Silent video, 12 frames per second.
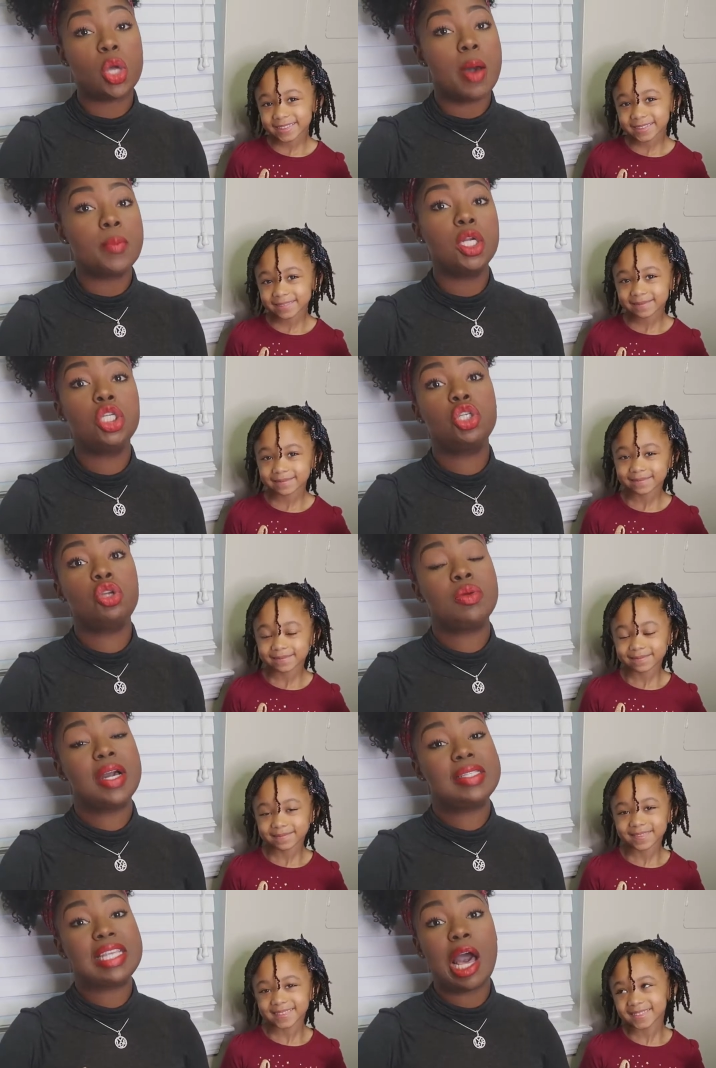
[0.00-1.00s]
Speaker 1: So I'm gonna show
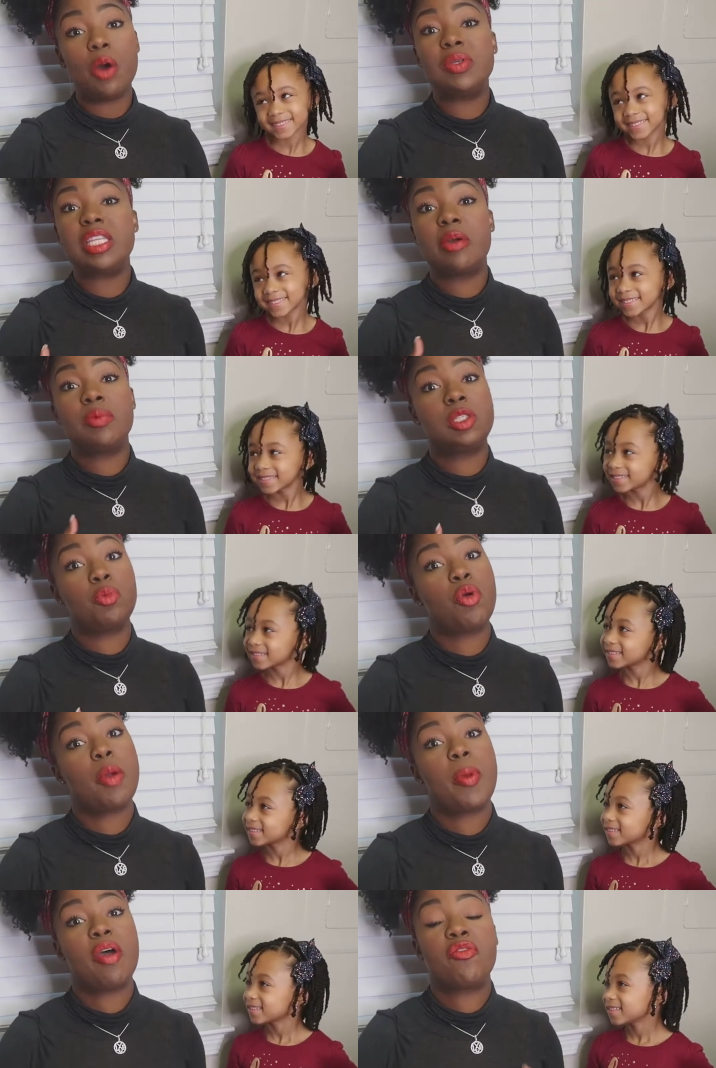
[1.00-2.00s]
you guys how I was able to
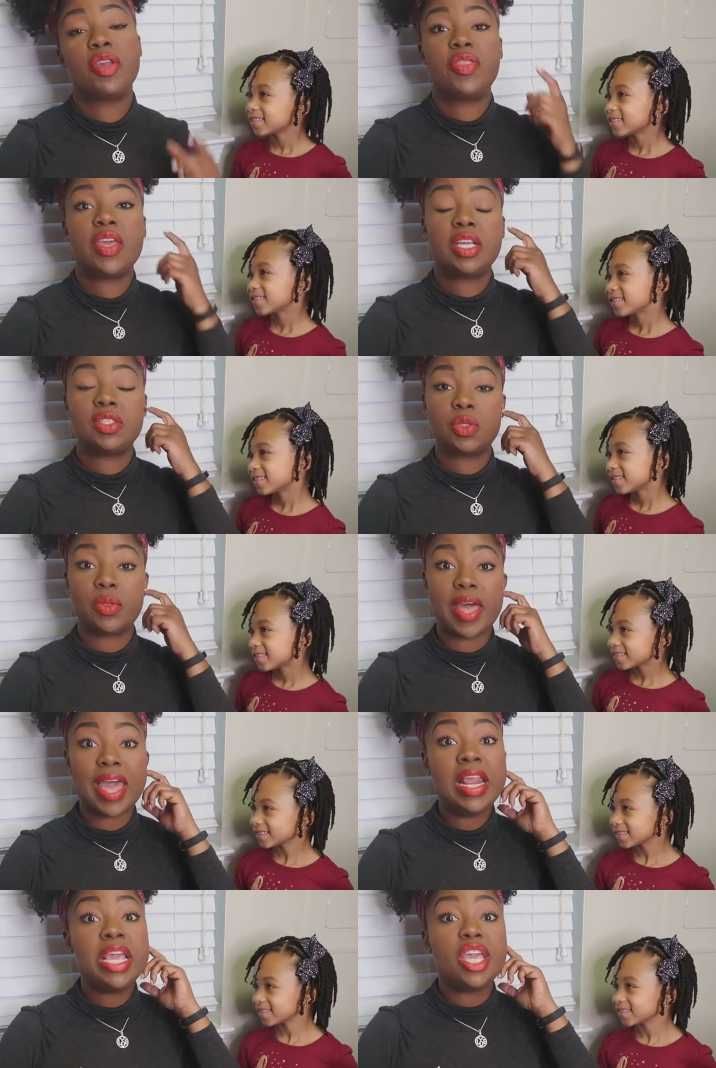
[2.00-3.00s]
prep everything so
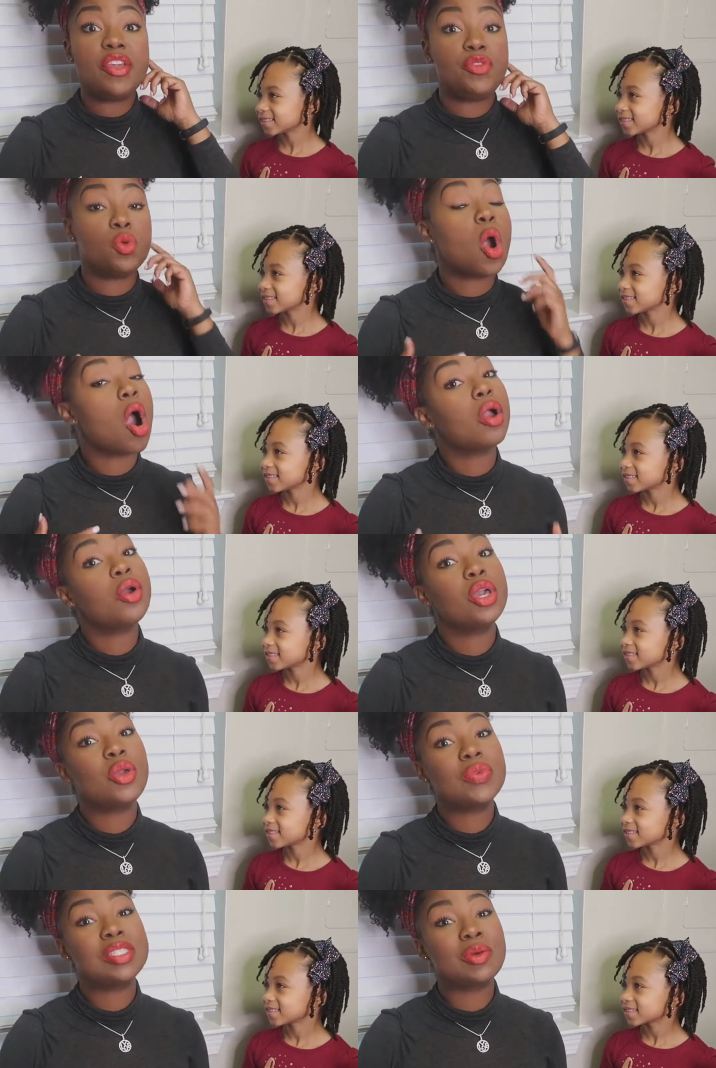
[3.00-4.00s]
that if you are
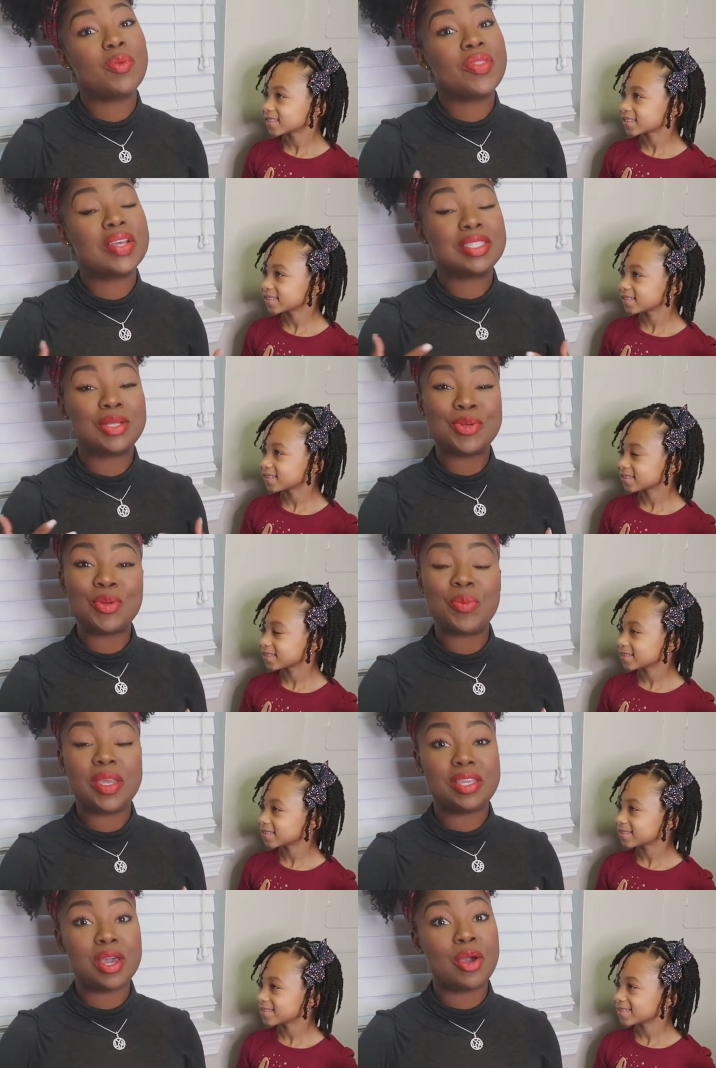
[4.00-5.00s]
cooking with someone that's a
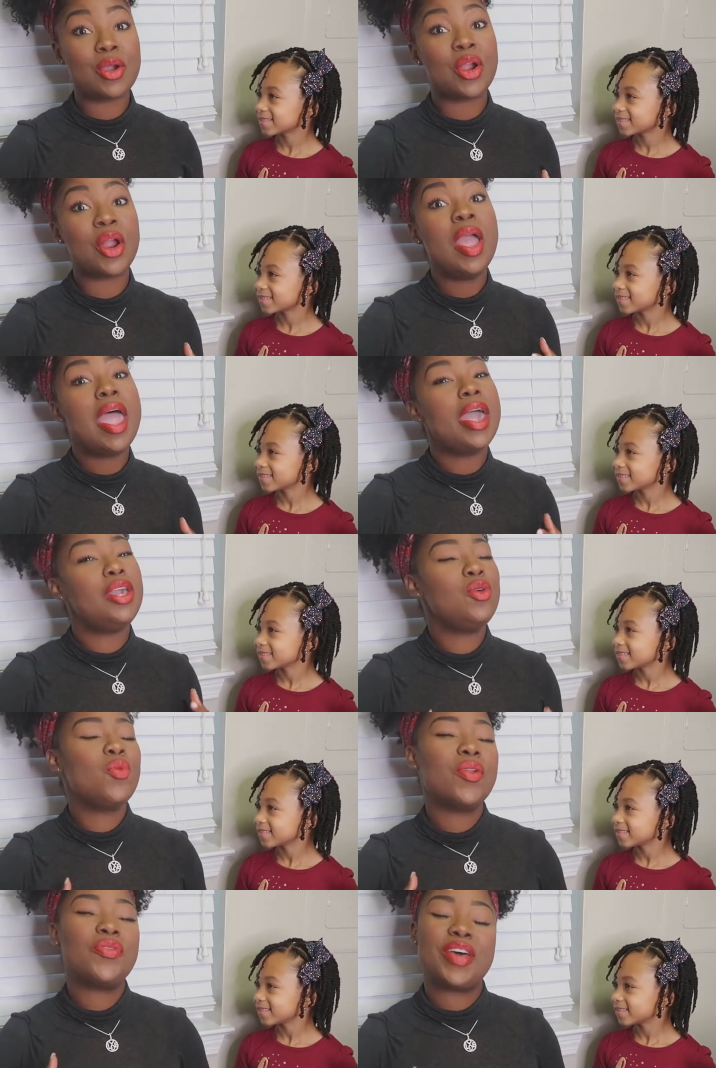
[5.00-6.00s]
little bit younger and
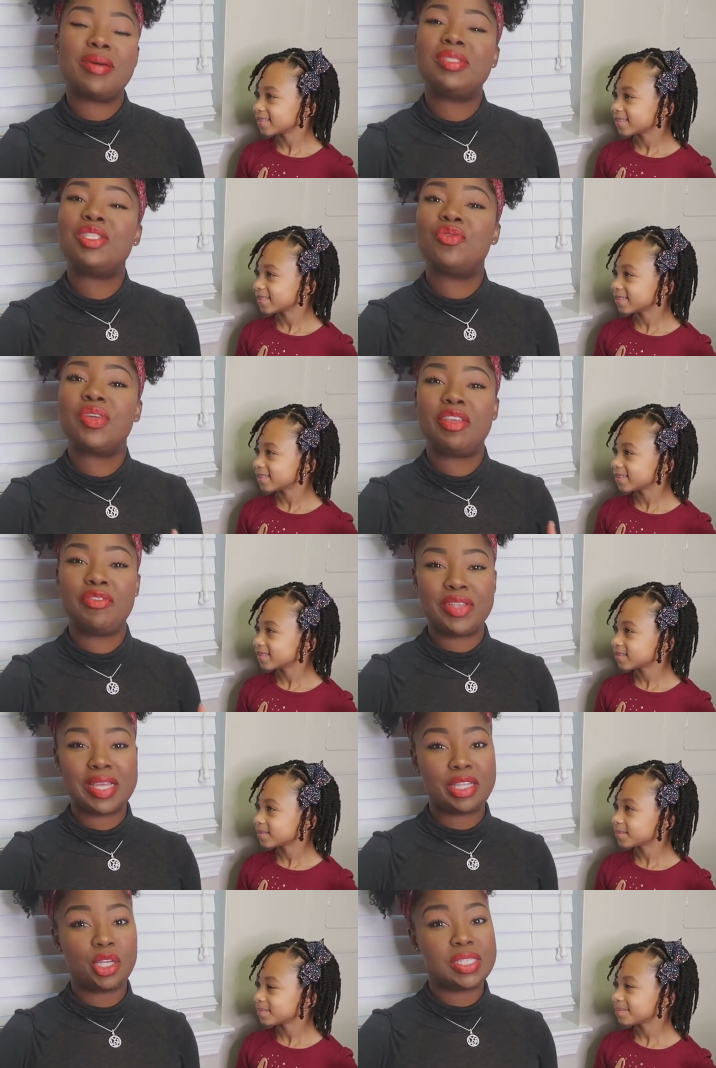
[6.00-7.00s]
you want them to really
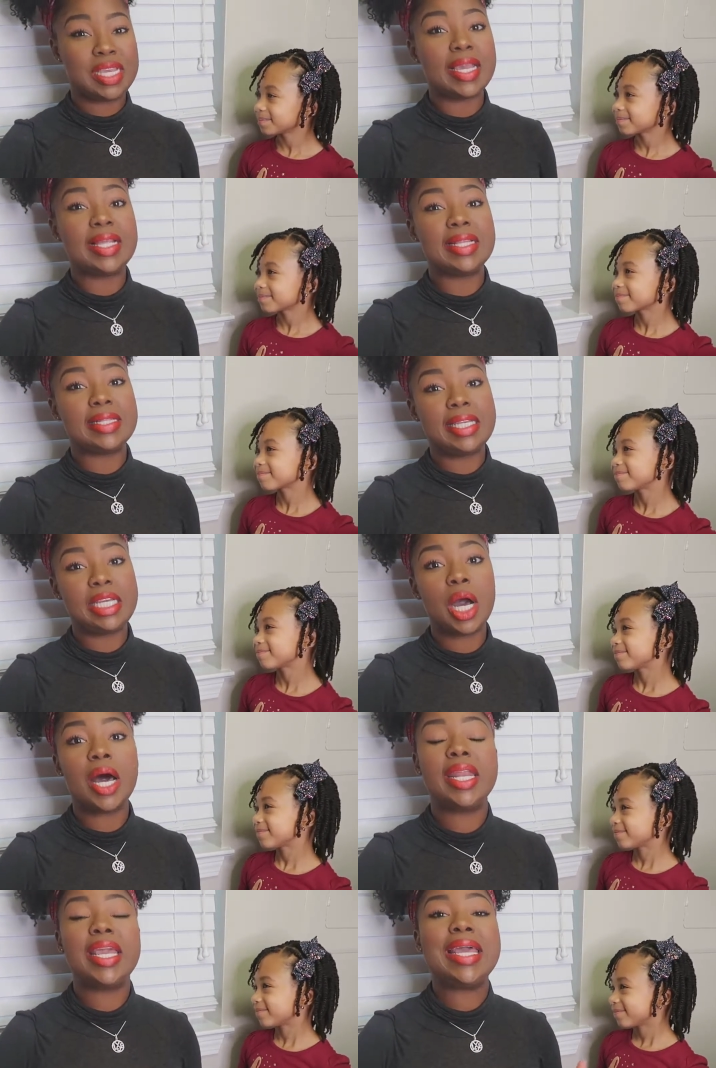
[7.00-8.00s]
feel like they're taking the lead
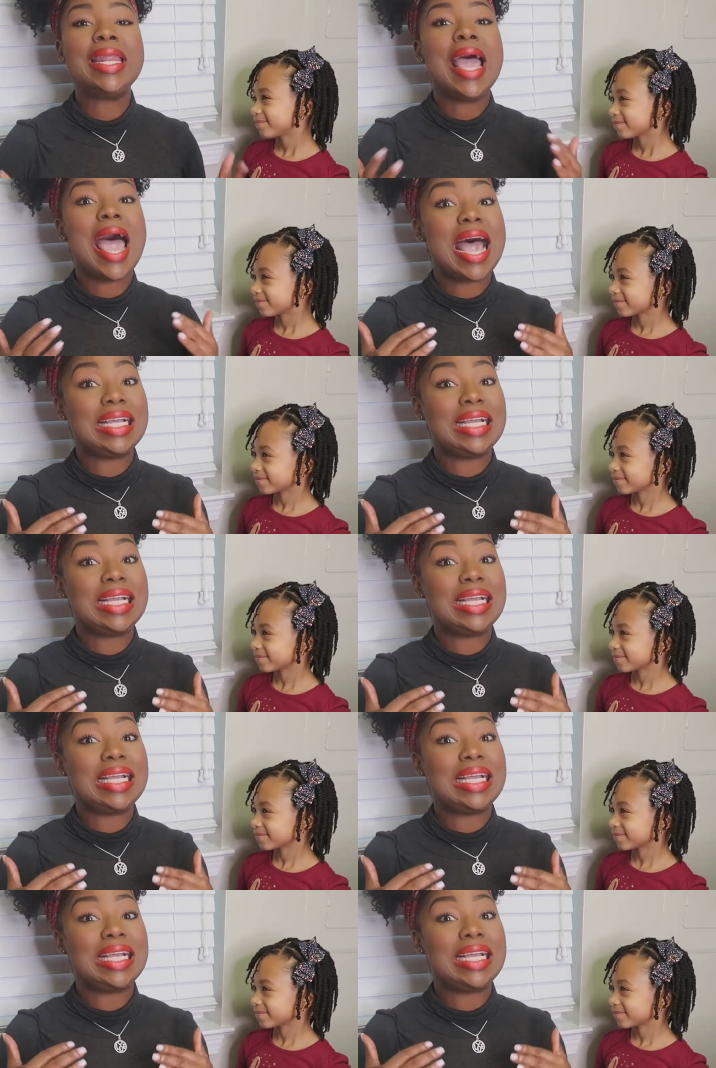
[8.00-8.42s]
on it